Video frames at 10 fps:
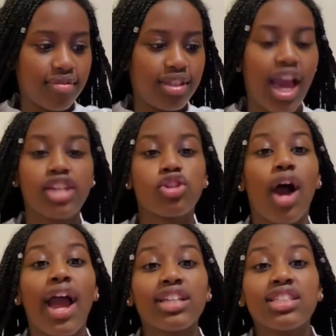Yeah, so
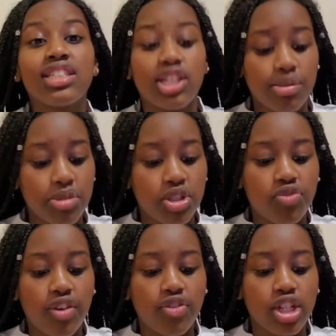I had to tell him his
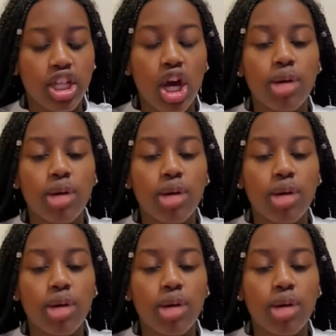favorite,